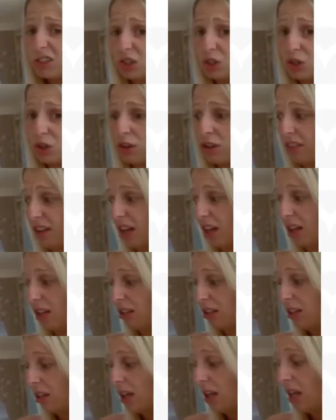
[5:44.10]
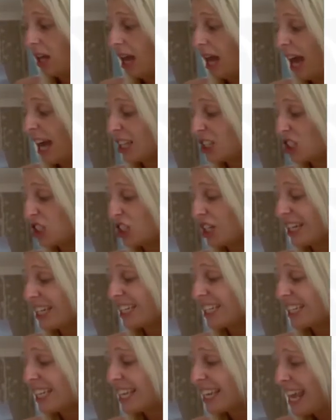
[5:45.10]
another, and
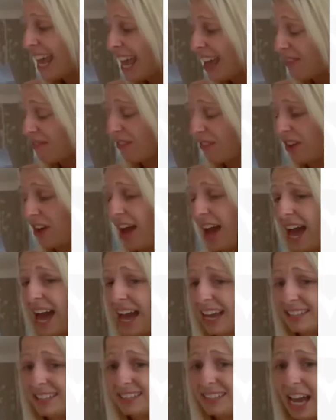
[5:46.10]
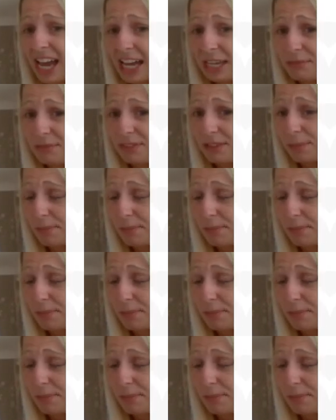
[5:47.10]
she never had time to